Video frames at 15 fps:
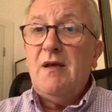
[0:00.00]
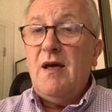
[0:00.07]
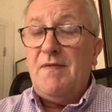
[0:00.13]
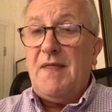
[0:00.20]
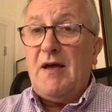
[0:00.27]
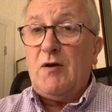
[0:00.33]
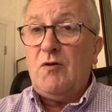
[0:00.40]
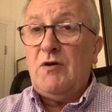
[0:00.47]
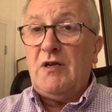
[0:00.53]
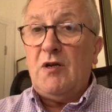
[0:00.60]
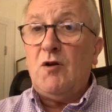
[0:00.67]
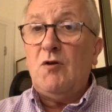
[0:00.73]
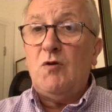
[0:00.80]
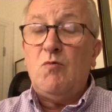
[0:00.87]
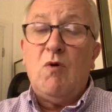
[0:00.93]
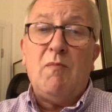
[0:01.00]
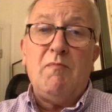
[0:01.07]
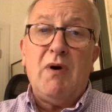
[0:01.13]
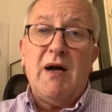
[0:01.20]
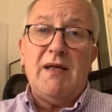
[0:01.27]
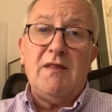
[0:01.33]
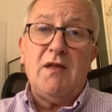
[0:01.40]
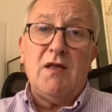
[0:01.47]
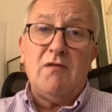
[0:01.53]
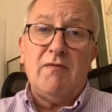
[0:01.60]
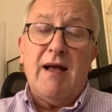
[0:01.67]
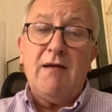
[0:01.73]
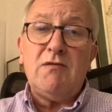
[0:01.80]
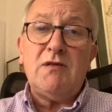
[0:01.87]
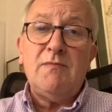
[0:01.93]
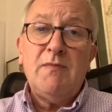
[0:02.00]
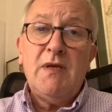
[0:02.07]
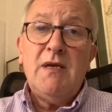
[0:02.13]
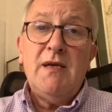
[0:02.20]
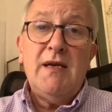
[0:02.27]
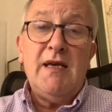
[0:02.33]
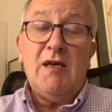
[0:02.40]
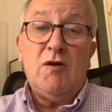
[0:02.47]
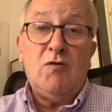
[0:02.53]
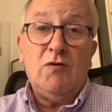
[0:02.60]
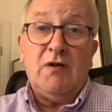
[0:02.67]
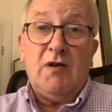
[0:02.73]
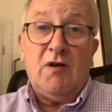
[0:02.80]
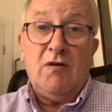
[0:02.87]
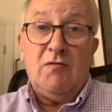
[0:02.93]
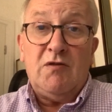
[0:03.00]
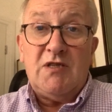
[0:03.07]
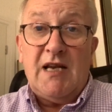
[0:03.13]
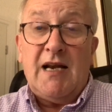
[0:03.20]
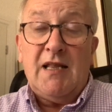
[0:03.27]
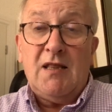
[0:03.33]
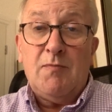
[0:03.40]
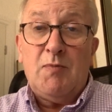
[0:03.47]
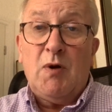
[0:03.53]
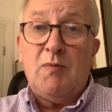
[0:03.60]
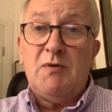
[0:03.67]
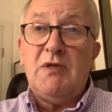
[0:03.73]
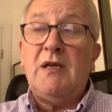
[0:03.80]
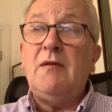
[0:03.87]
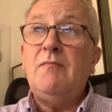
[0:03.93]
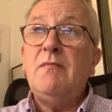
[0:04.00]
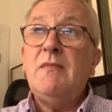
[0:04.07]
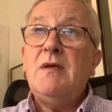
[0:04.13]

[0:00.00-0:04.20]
And that could include one buying the other out. It could include selling the property.